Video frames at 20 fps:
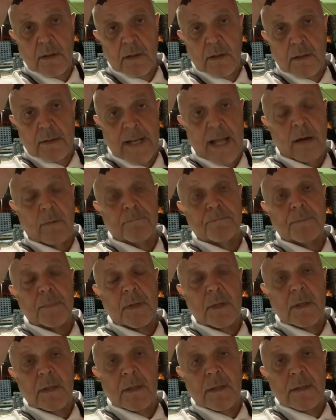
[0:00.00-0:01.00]
Now,
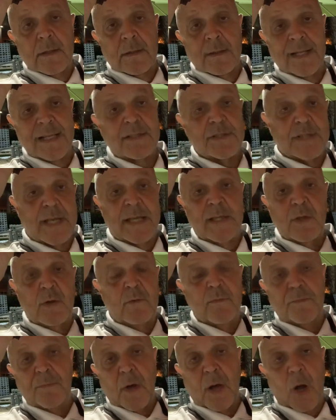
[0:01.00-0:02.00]
let's say
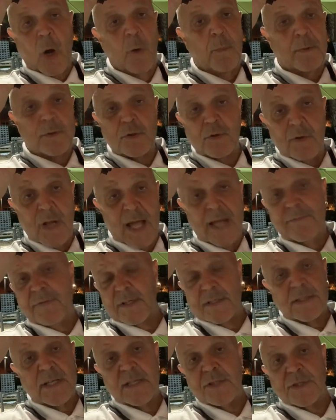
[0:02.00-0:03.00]
you've opened your Life
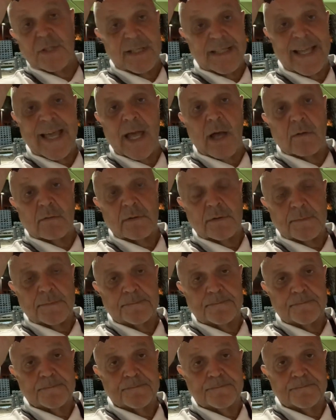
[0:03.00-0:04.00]
Extension account
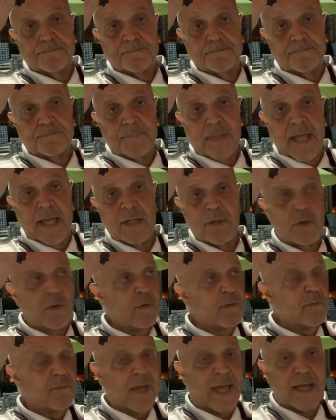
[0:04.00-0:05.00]
and
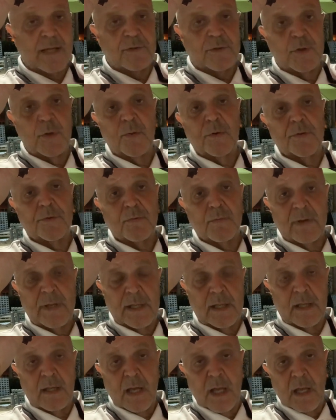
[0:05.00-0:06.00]
you've had 2 or
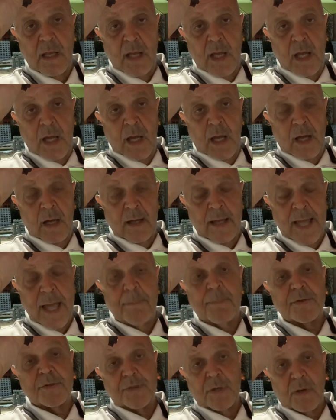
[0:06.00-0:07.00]
3
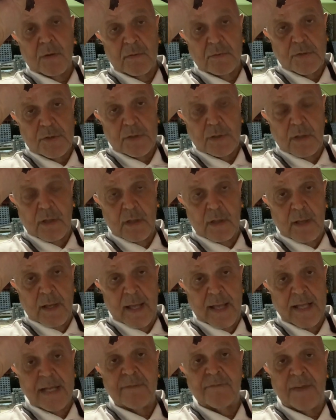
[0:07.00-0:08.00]
episodes
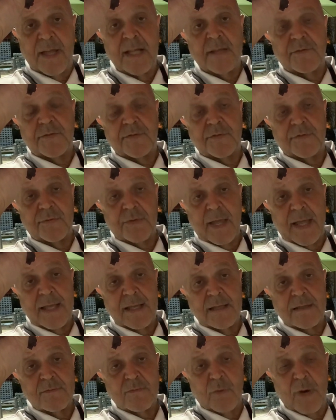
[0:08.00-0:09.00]
and events
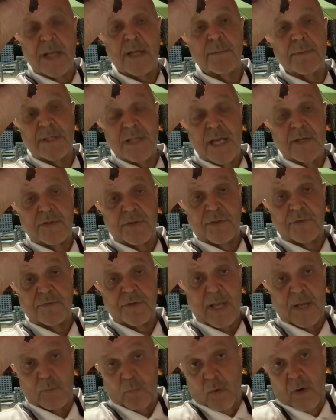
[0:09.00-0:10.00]
and recommendations
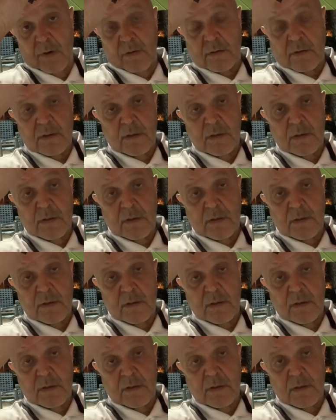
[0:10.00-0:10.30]
and work